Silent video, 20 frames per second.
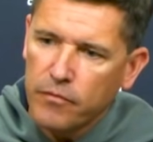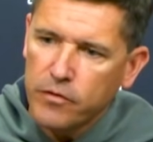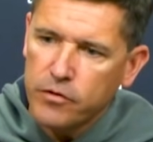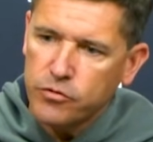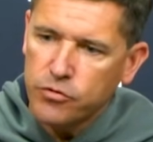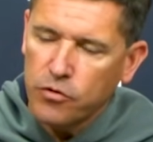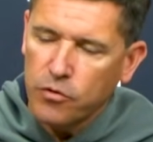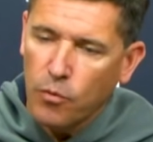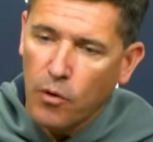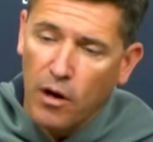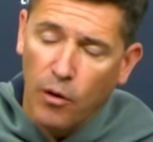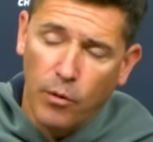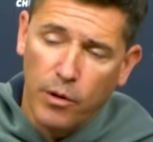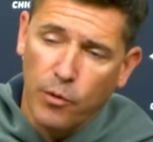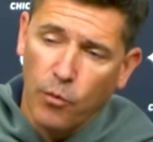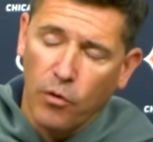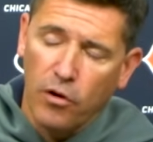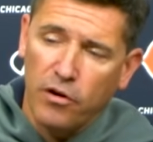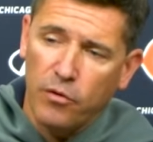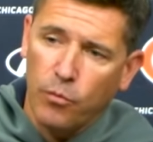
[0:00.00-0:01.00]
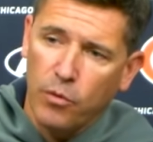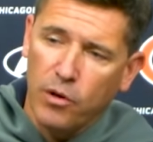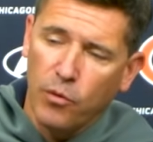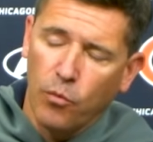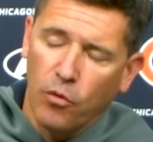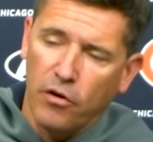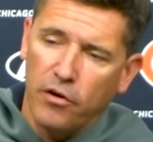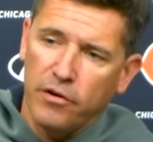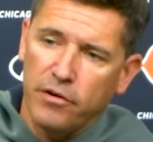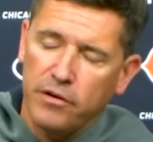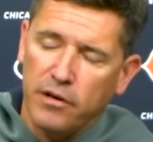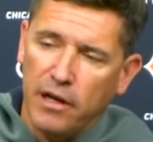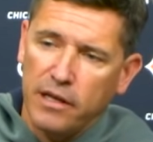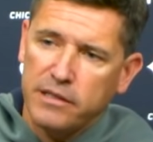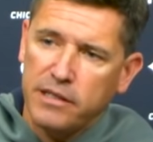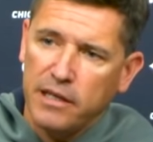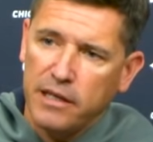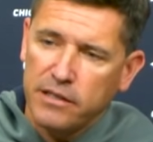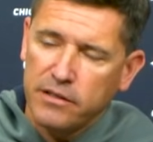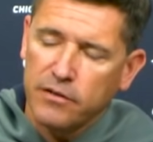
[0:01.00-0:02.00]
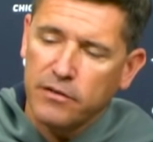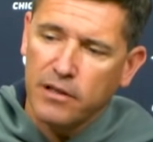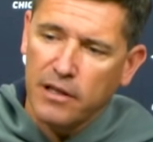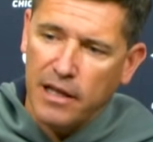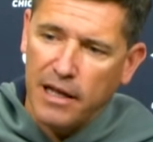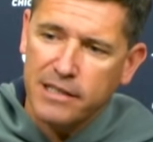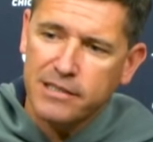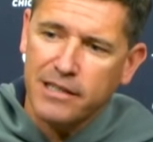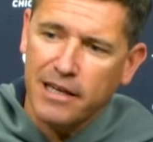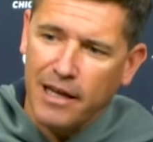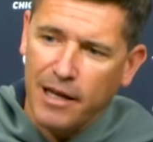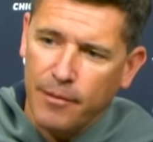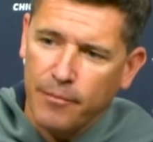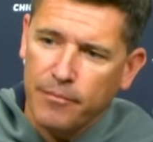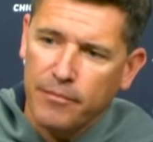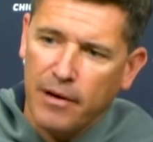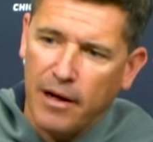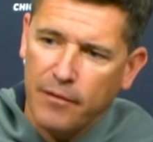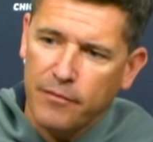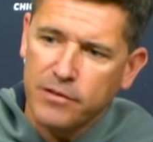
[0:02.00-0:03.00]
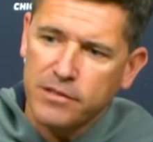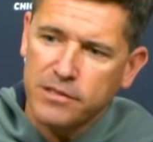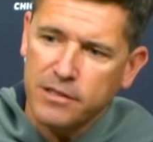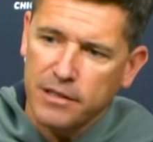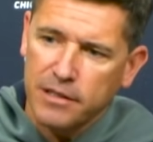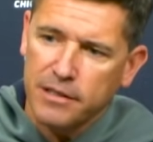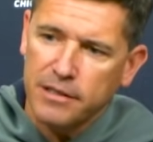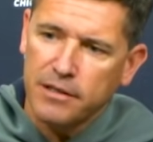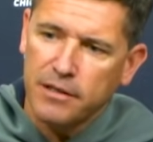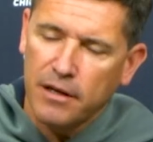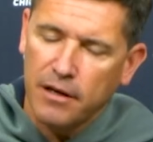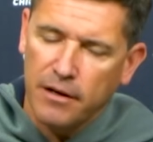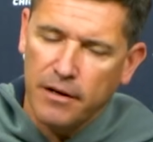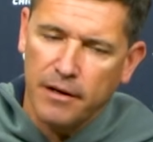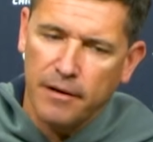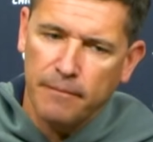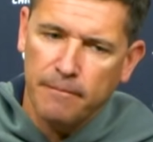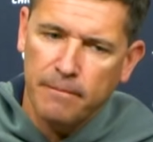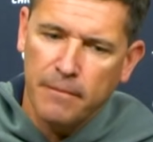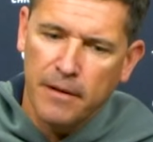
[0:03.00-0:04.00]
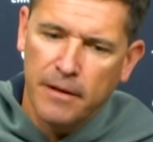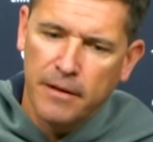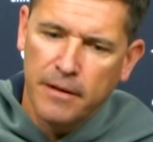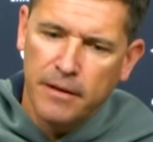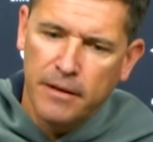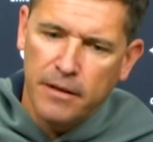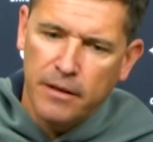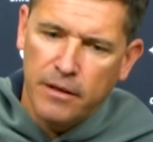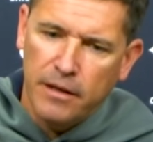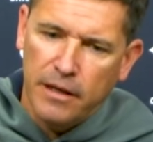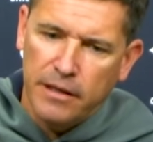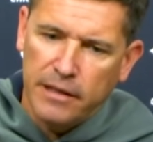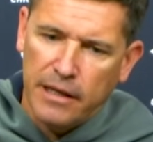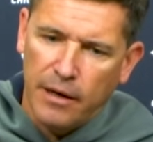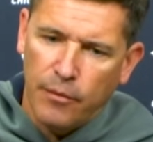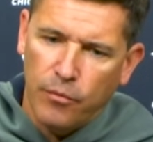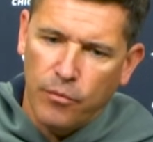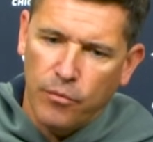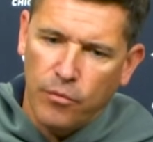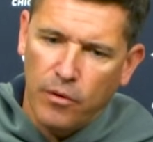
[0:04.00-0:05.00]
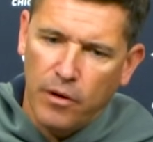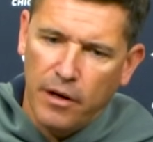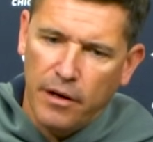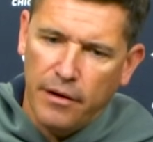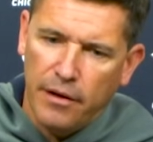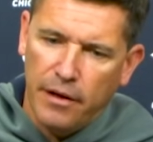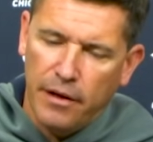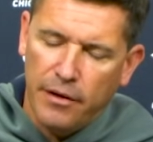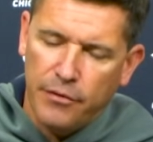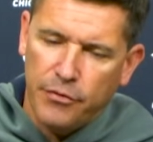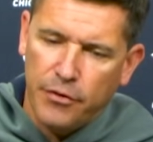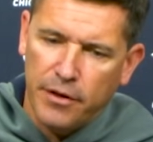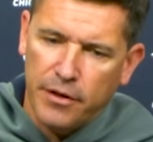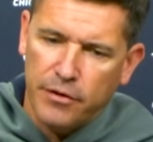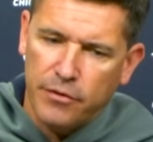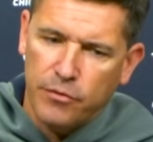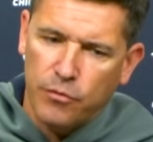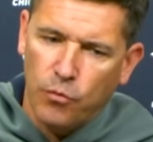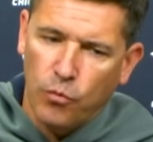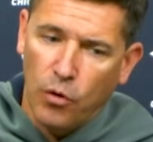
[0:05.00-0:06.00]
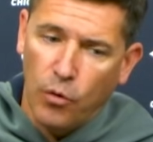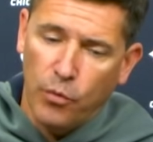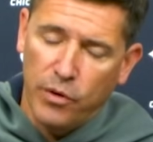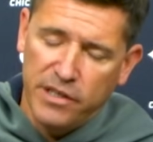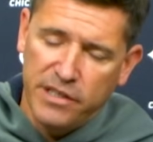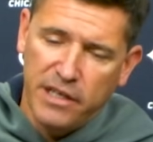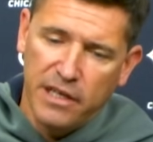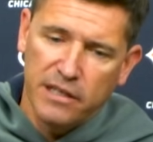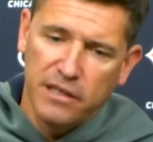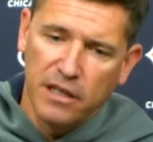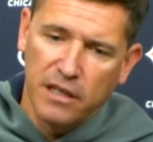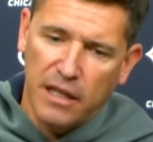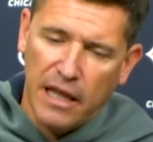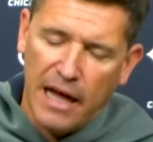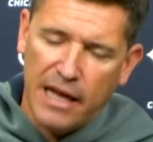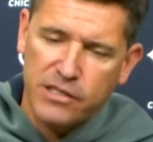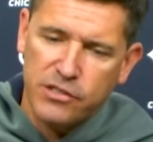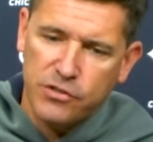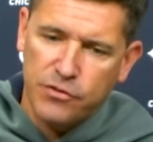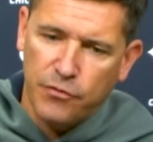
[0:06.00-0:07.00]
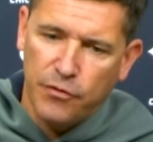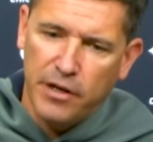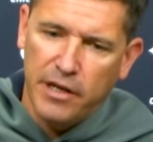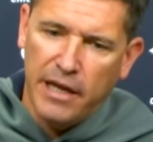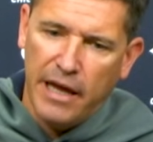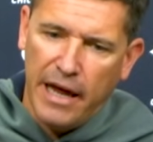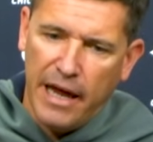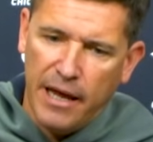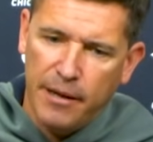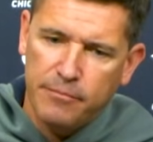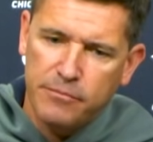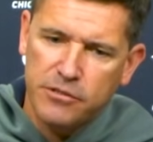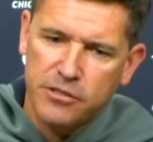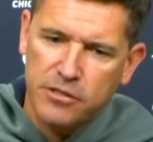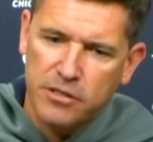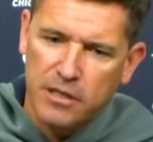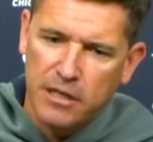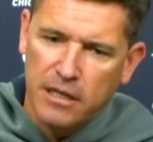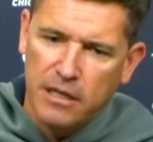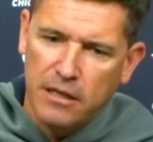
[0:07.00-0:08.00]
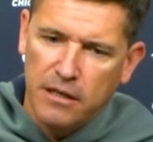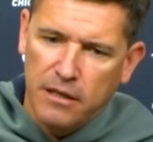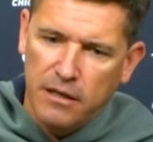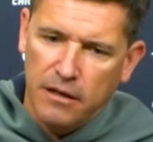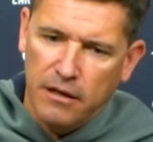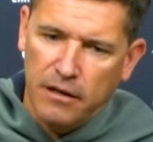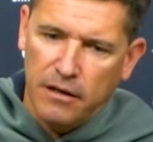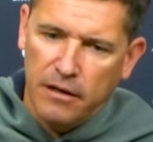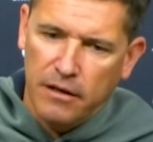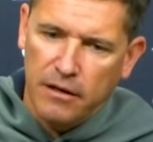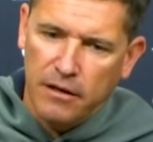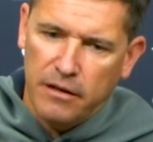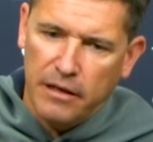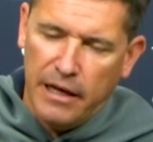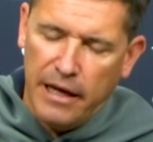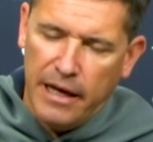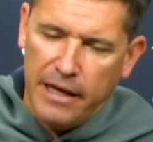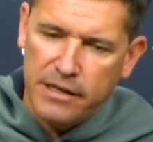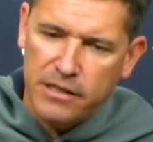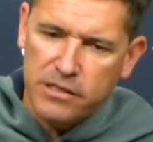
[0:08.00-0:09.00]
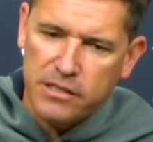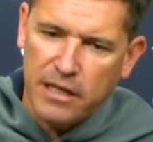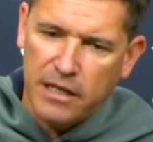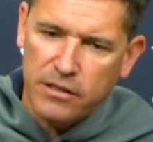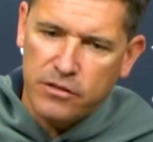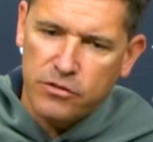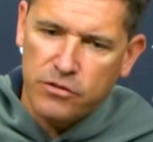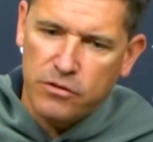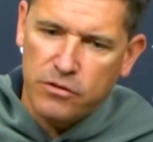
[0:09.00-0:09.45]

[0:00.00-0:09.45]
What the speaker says: Sure. Well, we weren't at the end of the last game, obviously. And that, I think what we did the last three games had us at,